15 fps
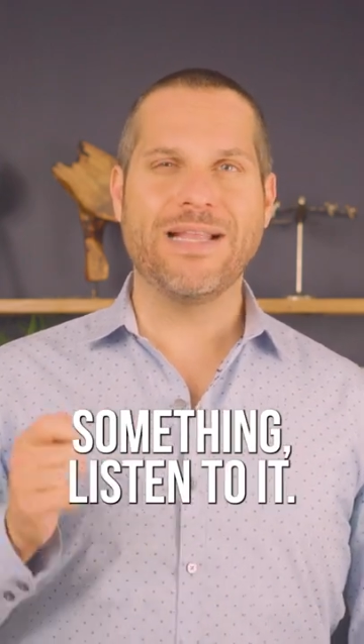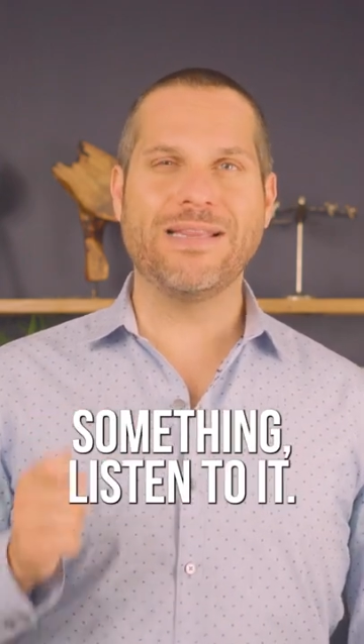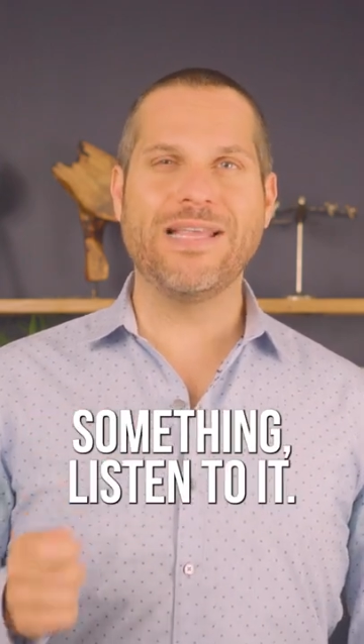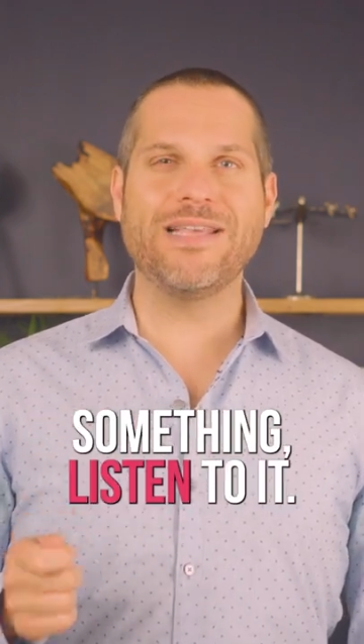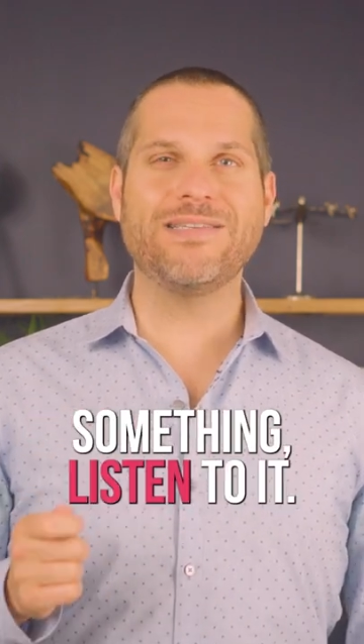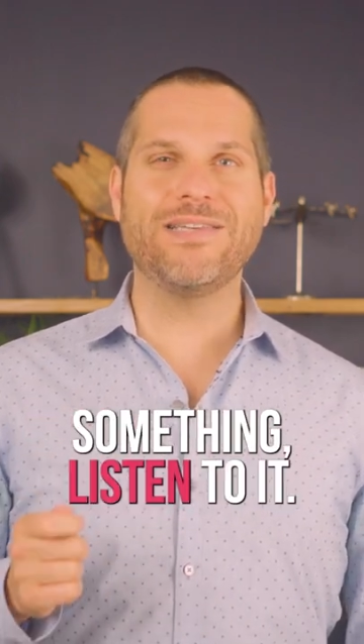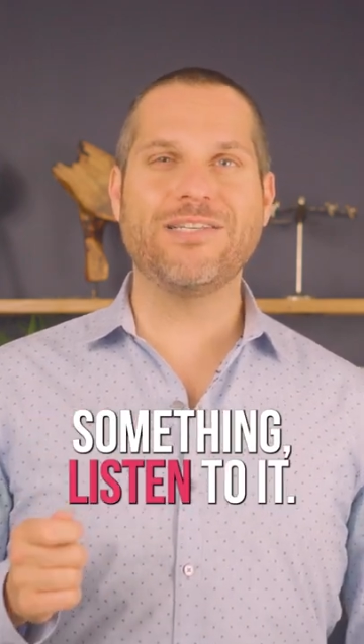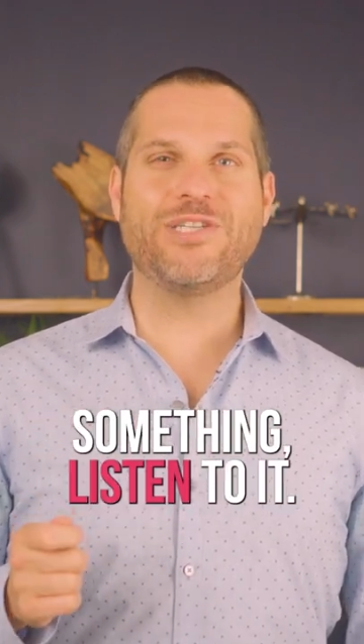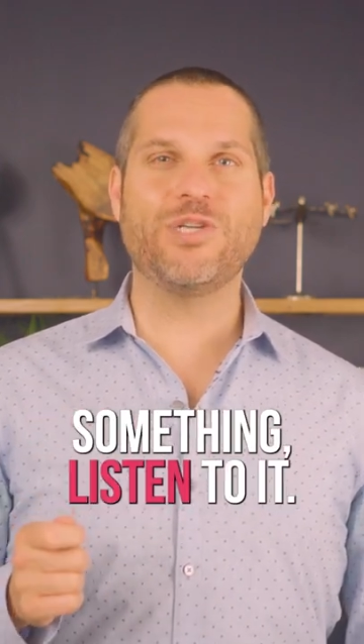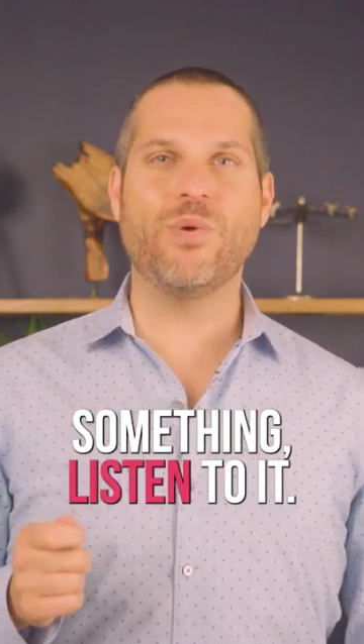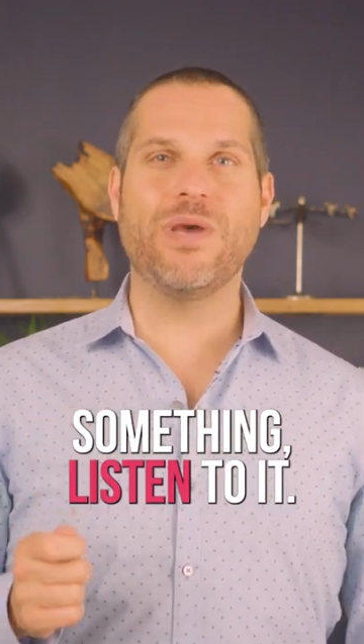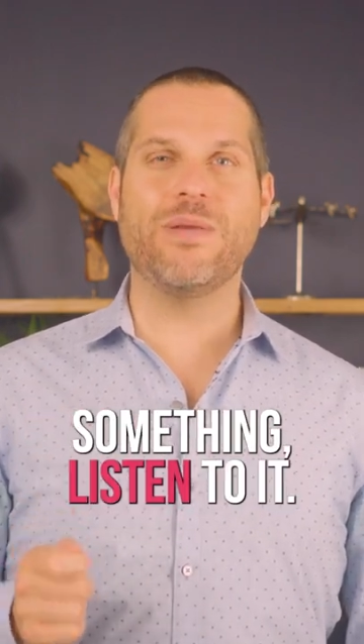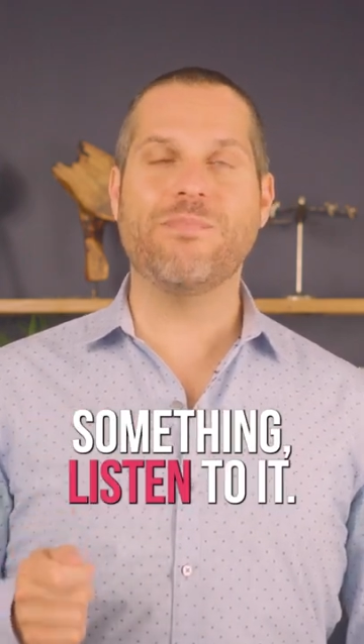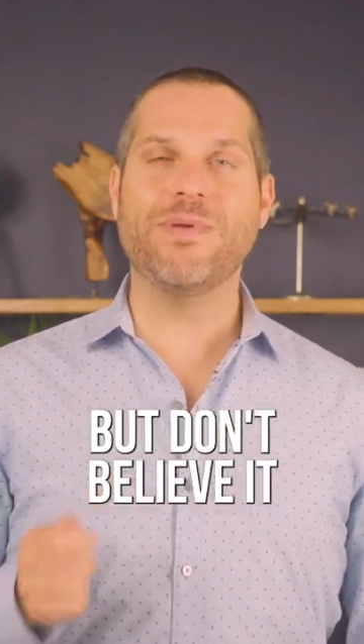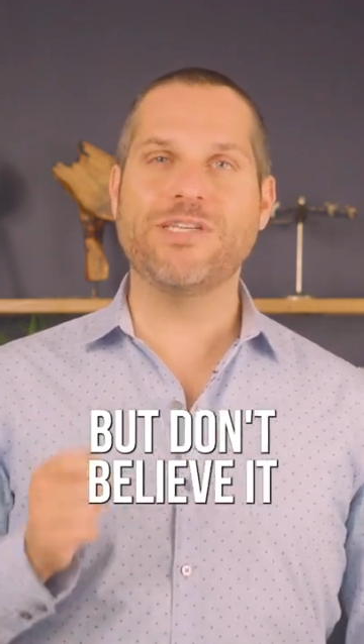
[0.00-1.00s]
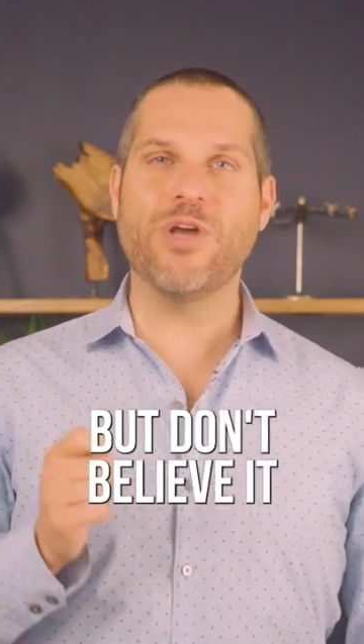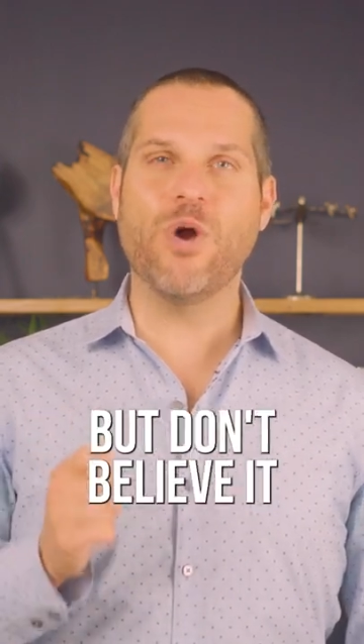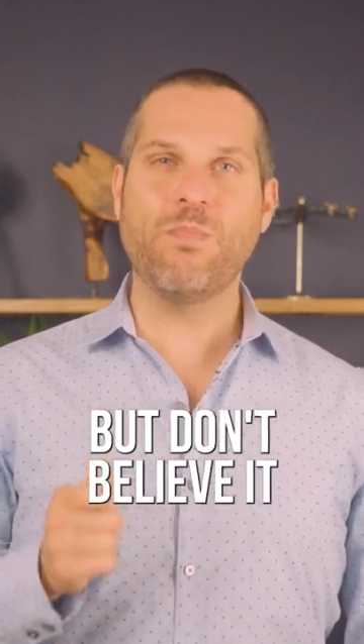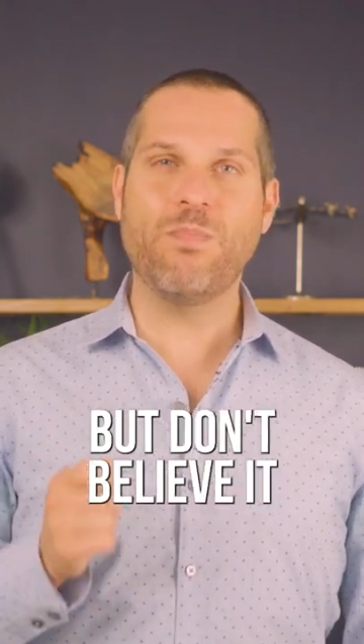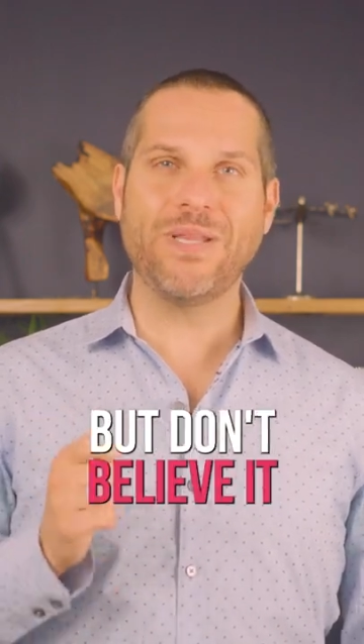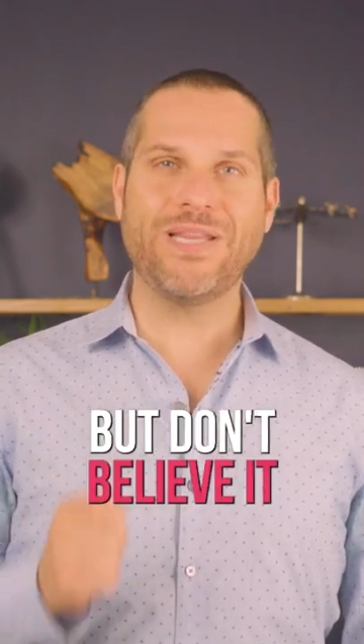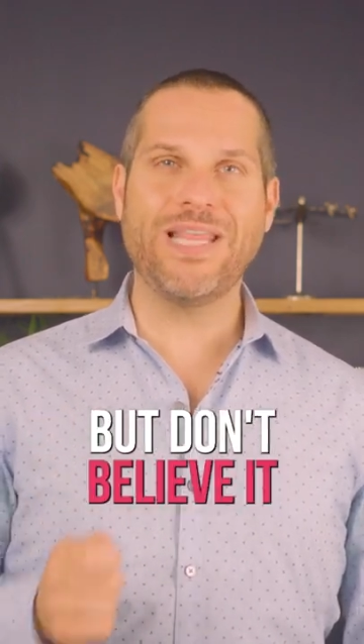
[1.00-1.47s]
listen to it, but
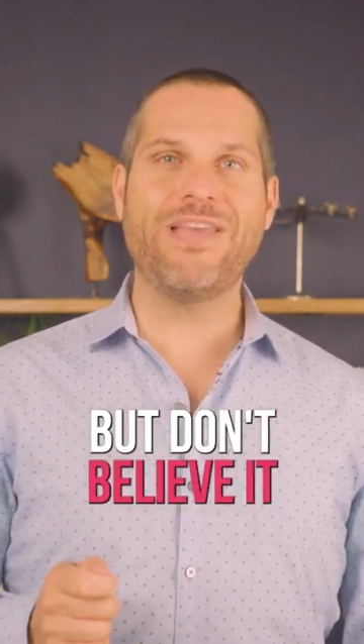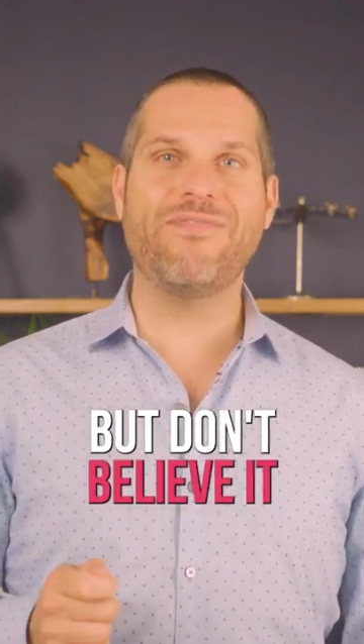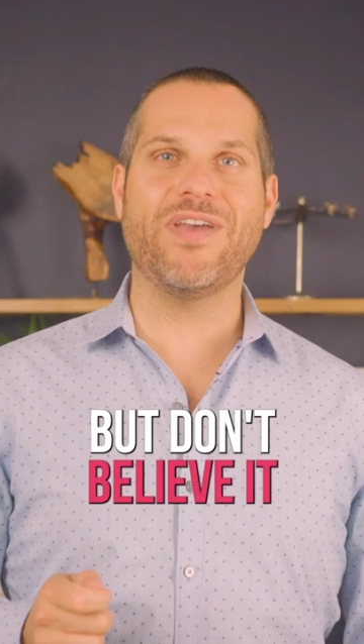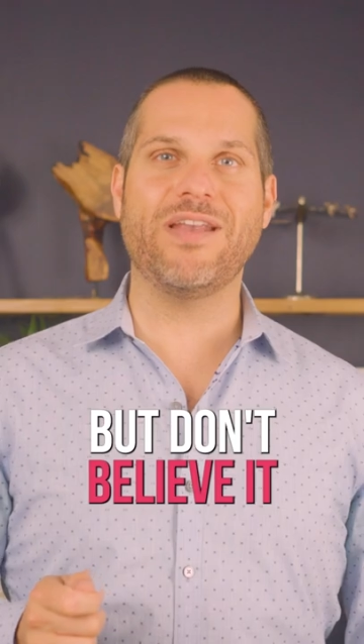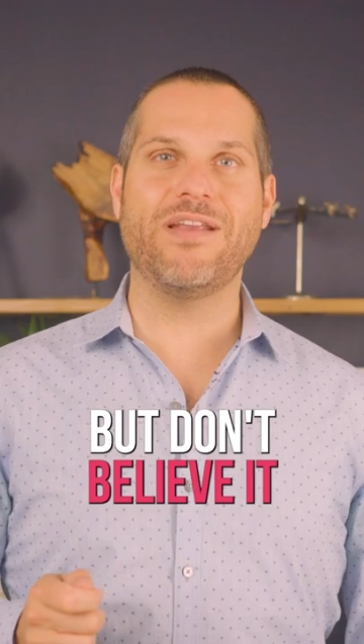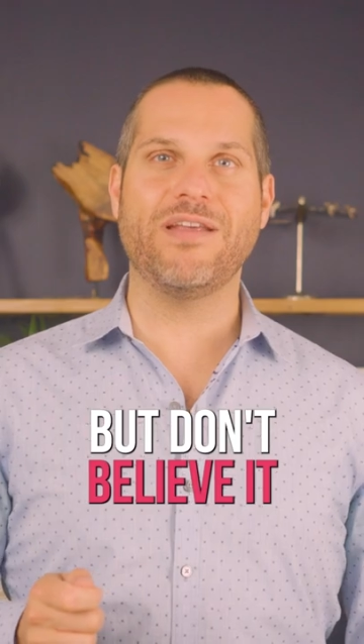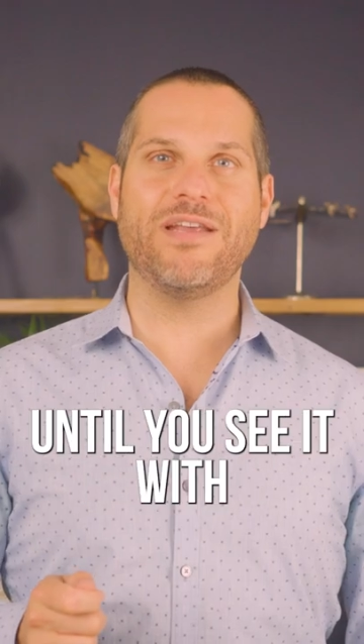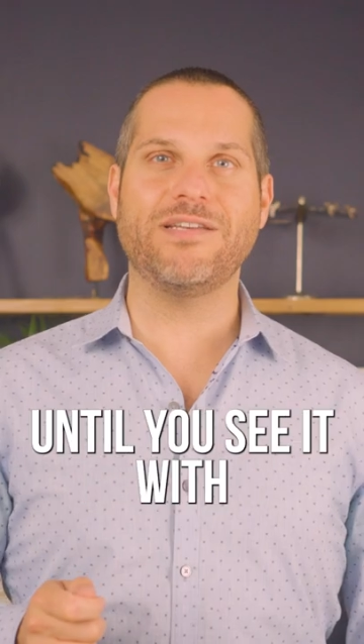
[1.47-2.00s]
don't believe it